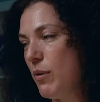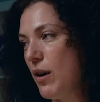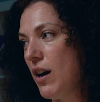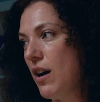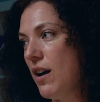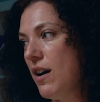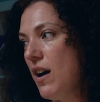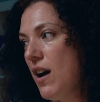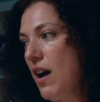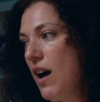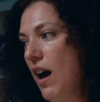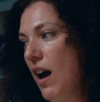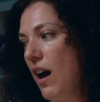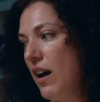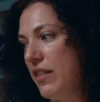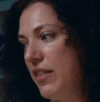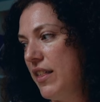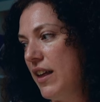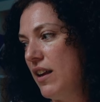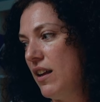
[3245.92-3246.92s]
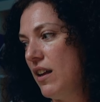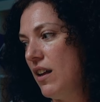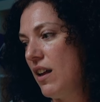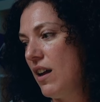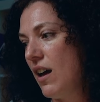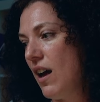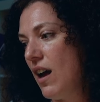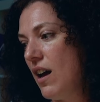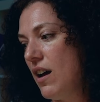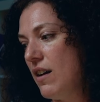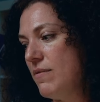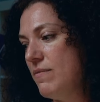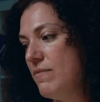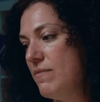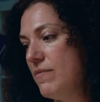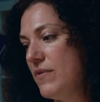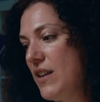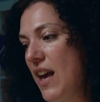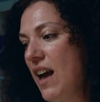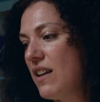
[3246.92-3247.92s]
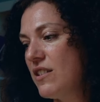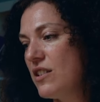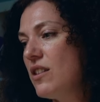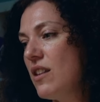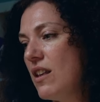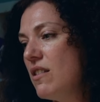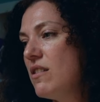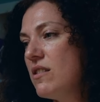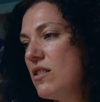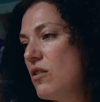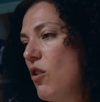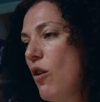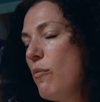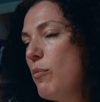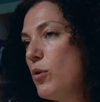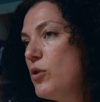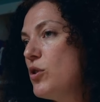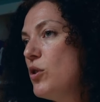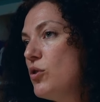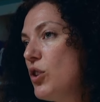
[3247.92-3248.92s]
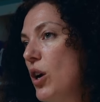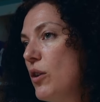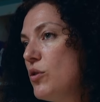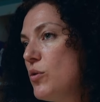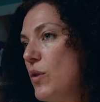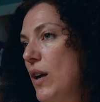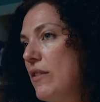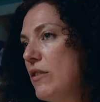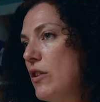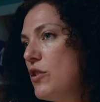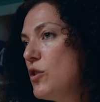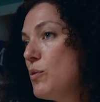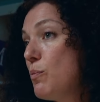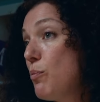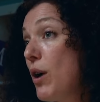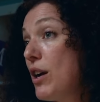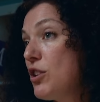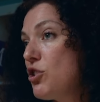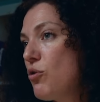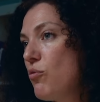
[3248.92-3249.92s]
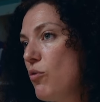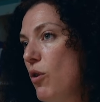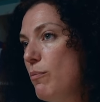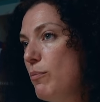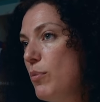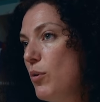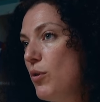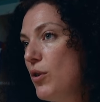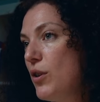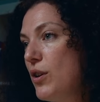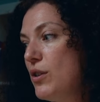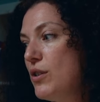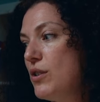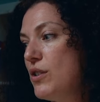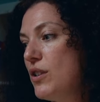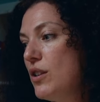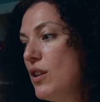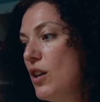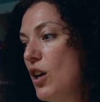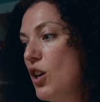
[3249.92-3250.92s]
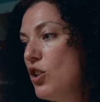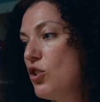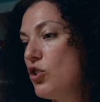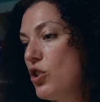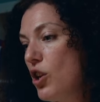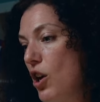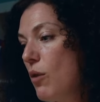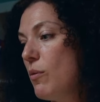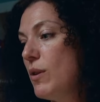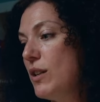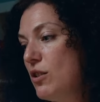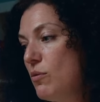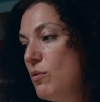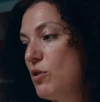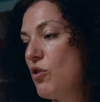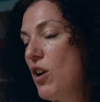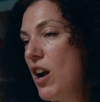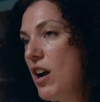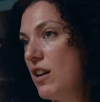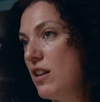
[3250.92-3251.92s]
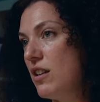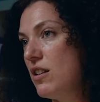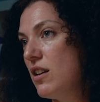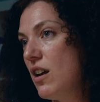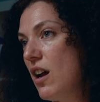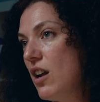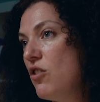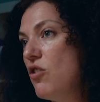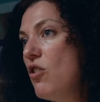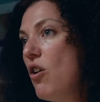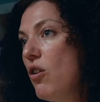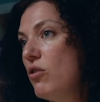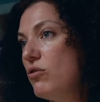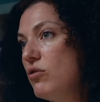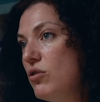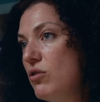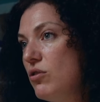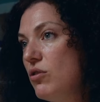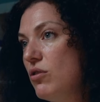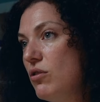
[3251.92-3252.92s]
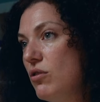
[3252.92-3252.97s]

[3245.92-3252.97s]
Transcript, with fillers: but I think um, yeah. So then there's a lot of boys who don't do it, and then there's pressure on boys to go into a trade and not